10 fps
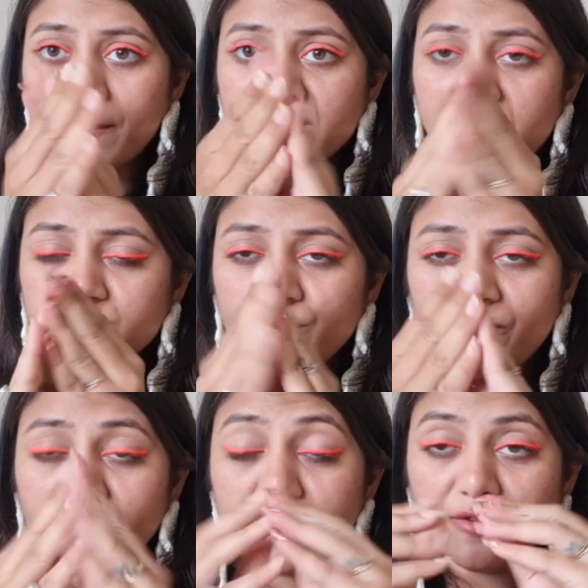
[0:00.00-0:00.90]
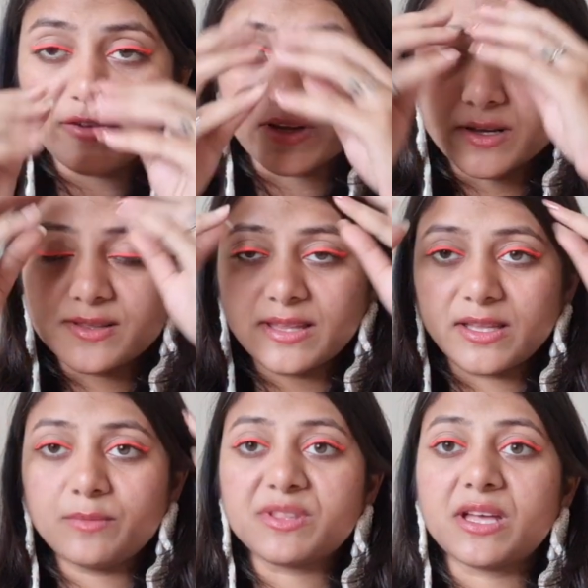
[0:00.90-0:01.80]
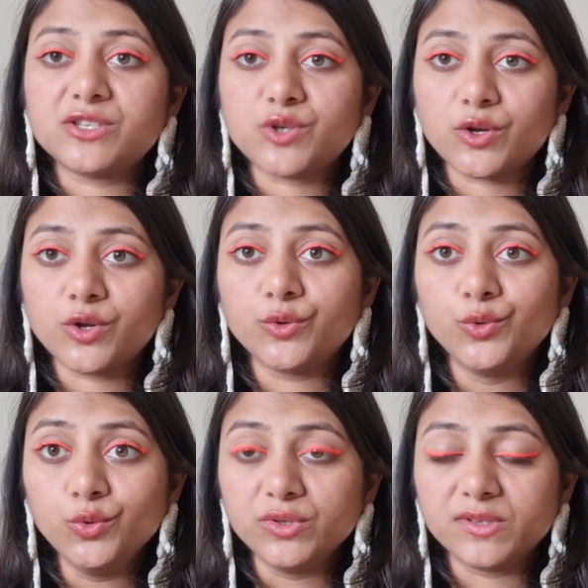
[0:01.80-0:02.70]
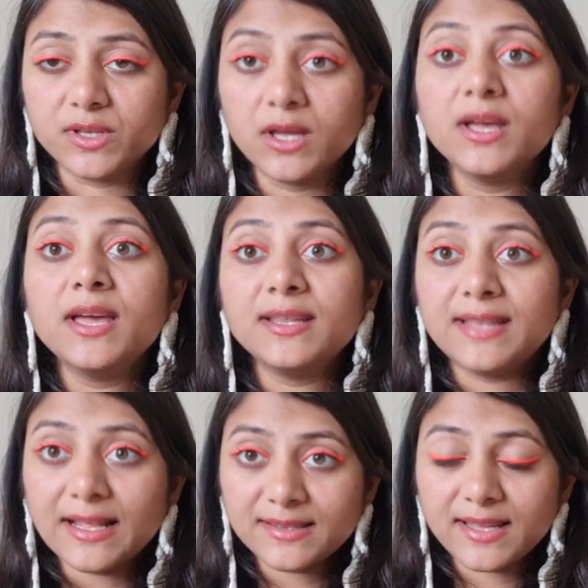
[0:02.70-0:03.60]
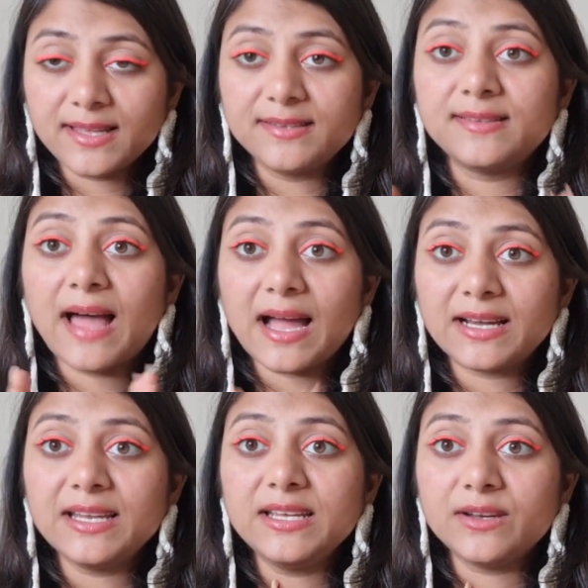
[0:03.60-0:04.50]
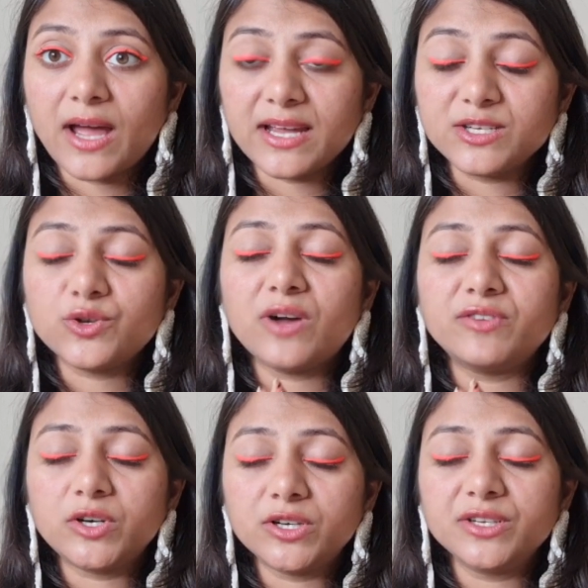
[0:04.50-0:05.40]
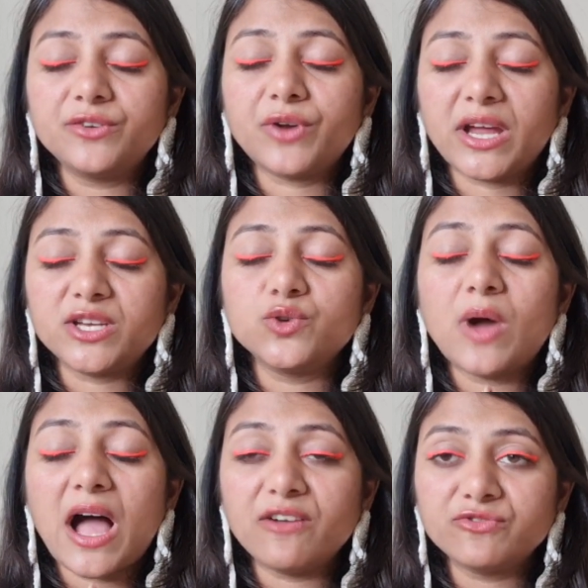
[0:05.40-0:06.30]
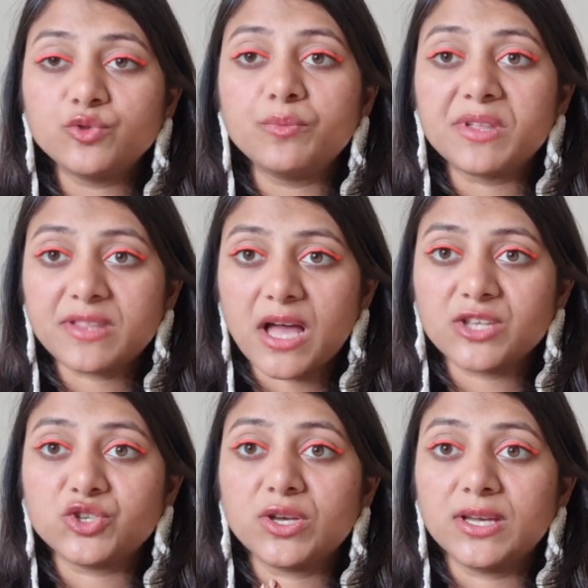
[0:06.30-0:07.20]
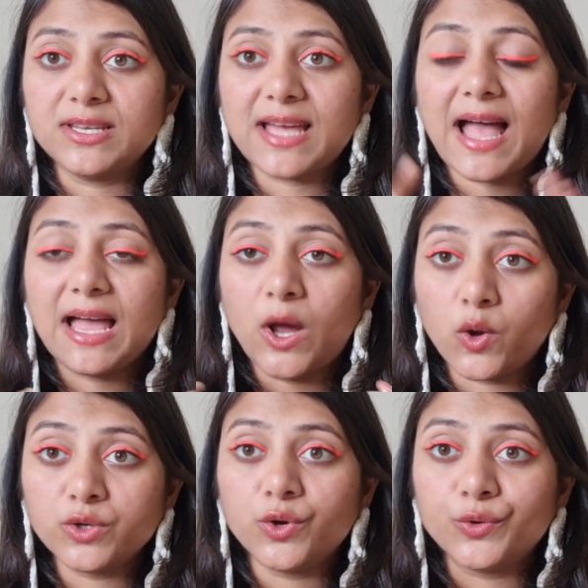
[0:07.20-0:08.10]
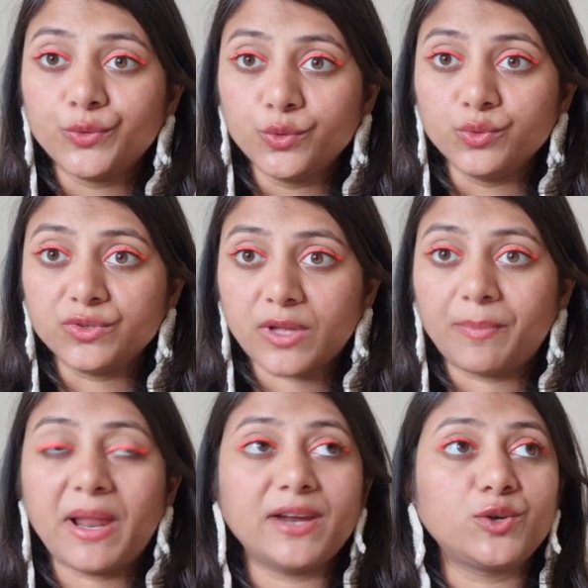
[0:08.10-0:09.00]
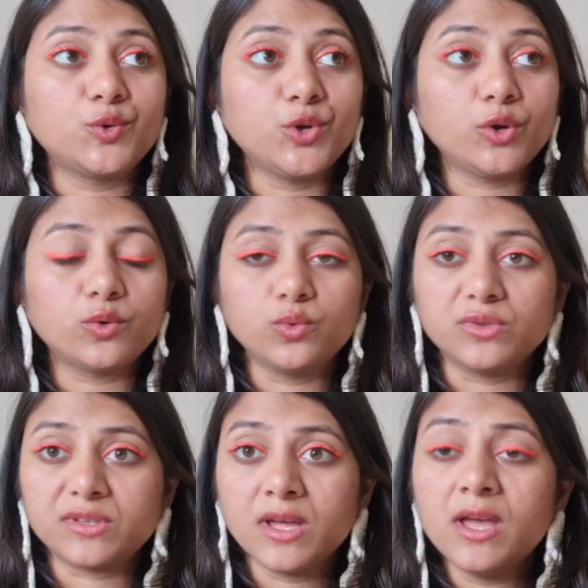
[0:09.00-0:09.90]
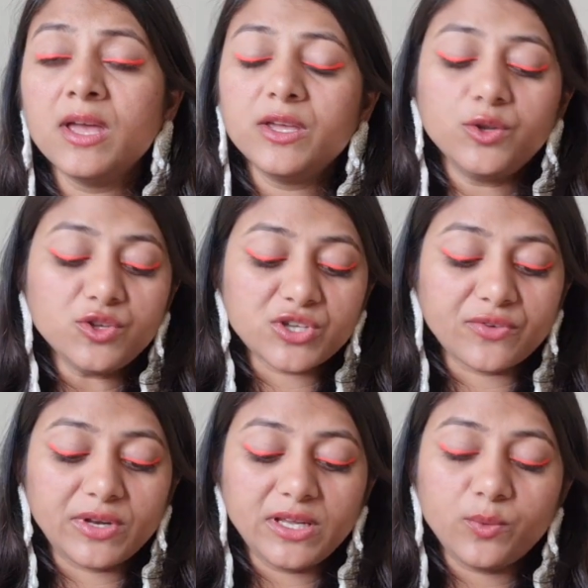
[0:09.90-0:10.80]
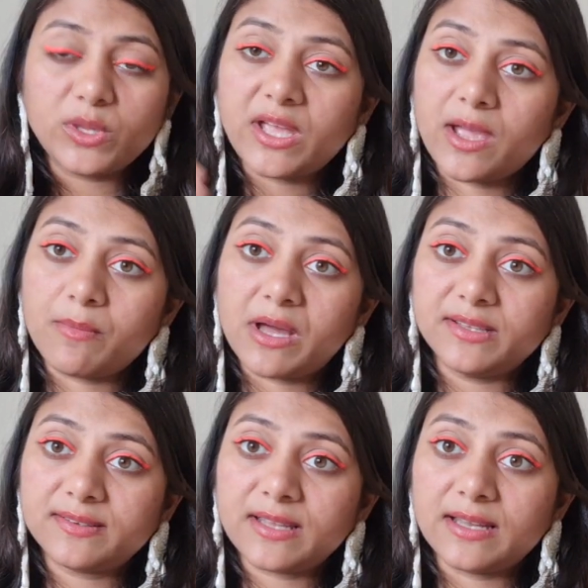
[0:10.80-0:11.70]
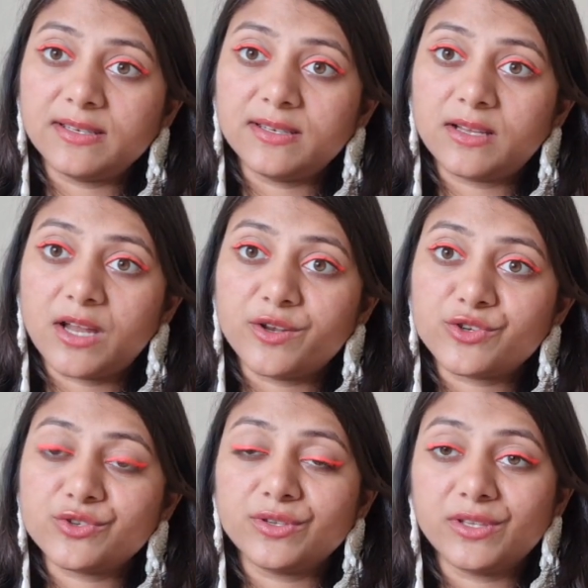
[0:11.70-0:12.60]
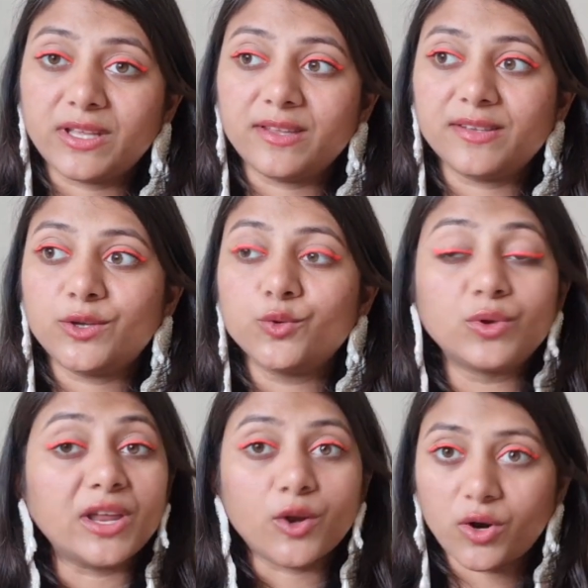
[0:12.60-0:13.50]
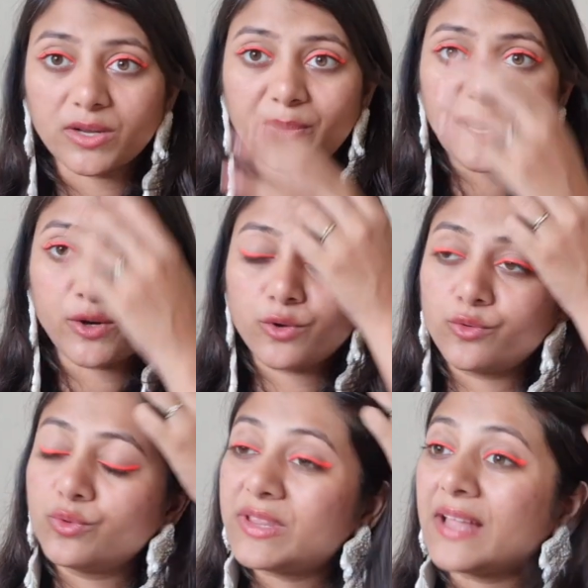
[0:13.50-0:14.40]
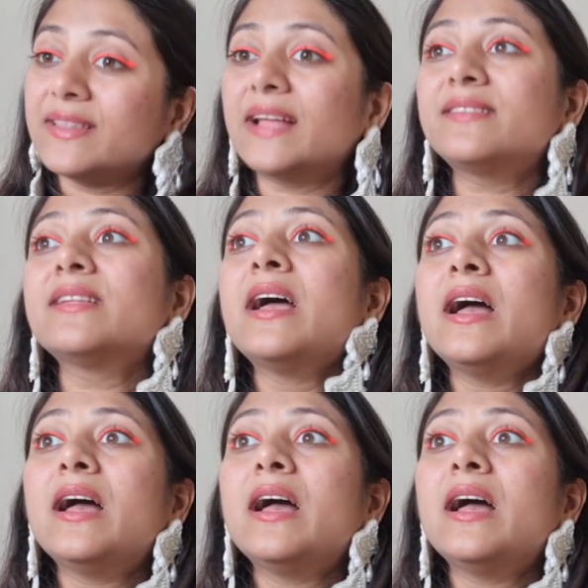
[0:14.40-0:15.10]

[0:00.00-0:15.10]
massage it between your fingers, and then massage it on your roots. That's exactly right. You have heard it right. You have to massage it on your roots, apply it to your roots. You know, generally with hair mask and conditioner, the thing is that you cannot apply it on roots, and that's